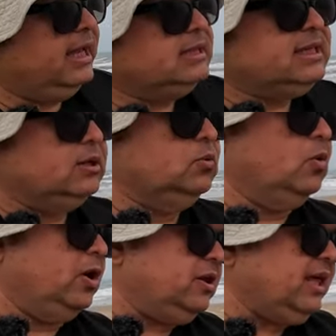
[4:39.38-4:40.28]
is it
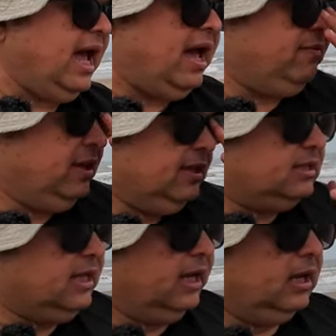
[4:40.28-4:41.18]
worth having
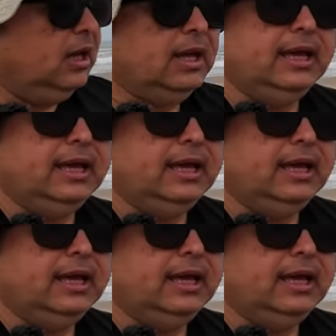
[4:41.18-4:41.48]
this thing?